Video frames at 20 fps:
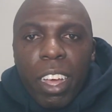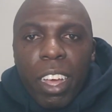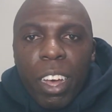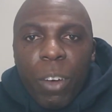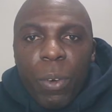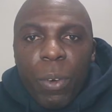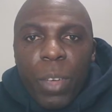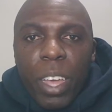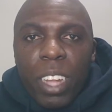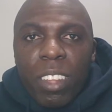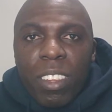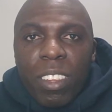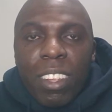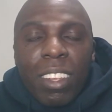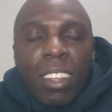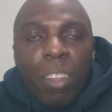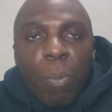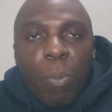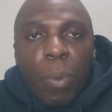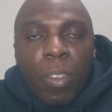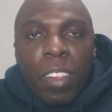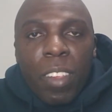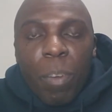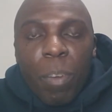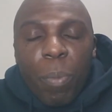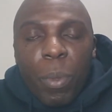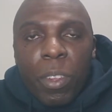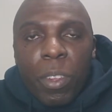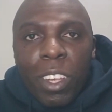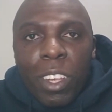We had 60%
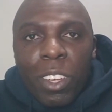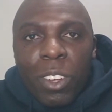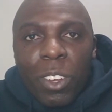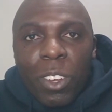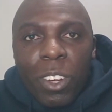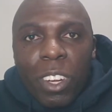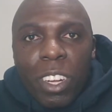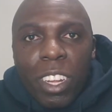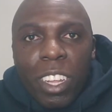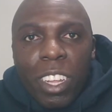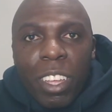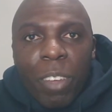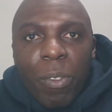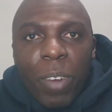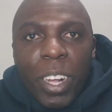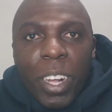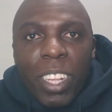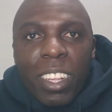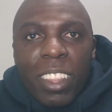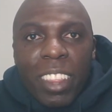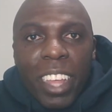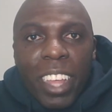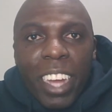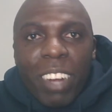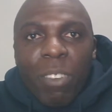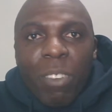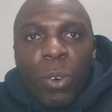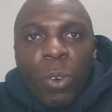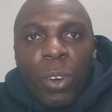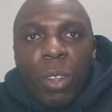possession. Imagine that.
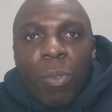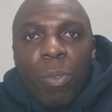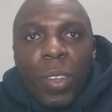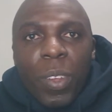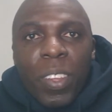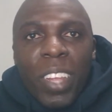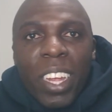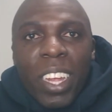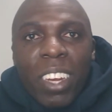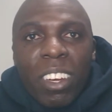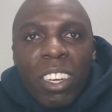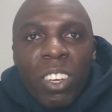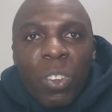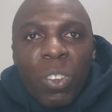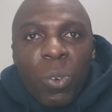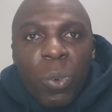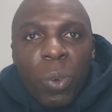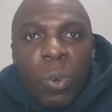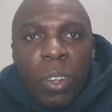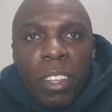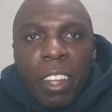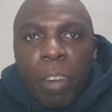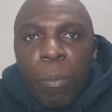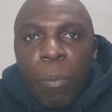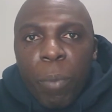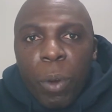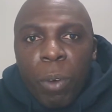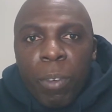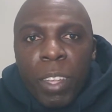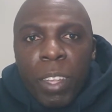40% to Western
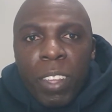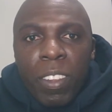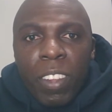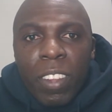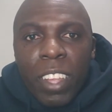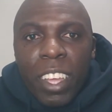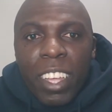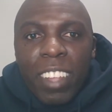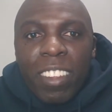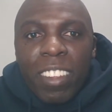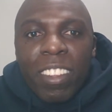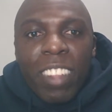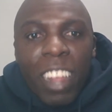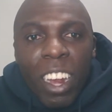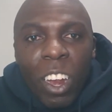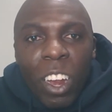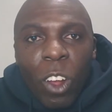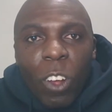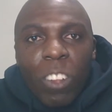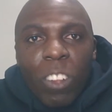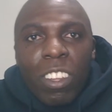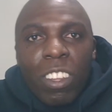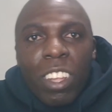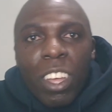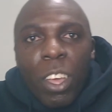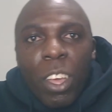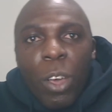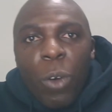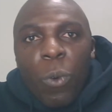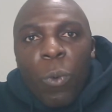Province. Still lost.
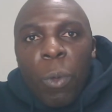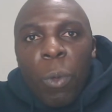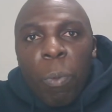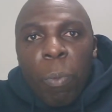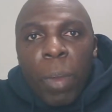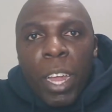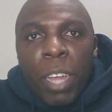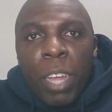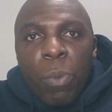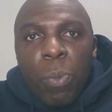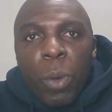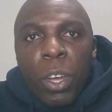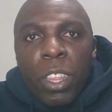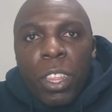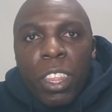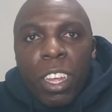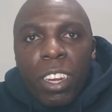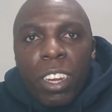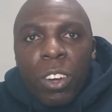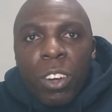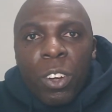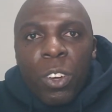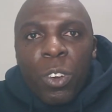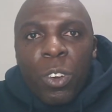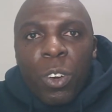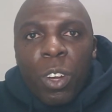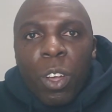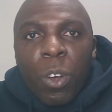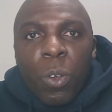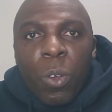We played more in their
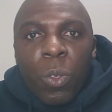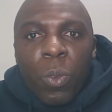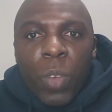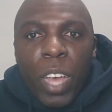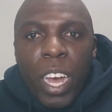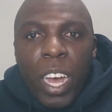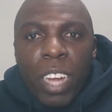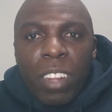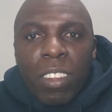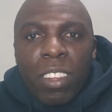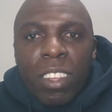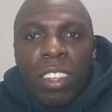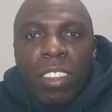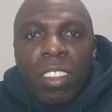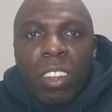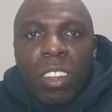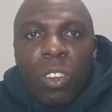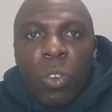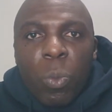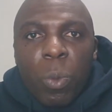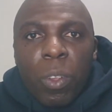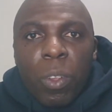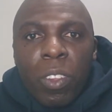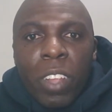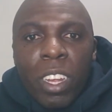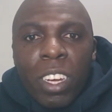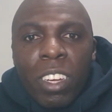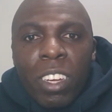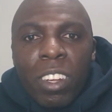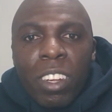territory because we had
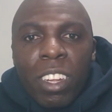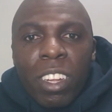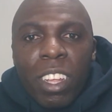62%.